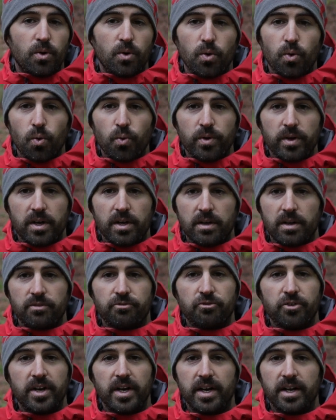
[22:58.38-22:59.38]
all the
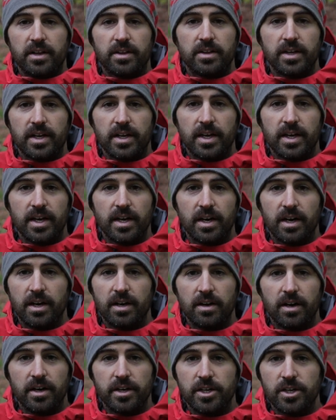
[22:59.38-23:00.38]
3-Legged Thing kit
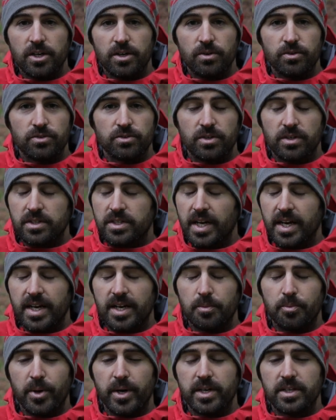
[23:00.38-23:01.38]
I use on a
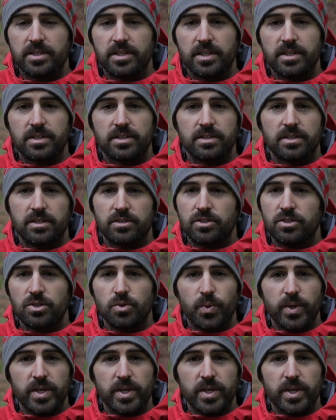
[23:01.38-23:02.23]
daily basis, the 2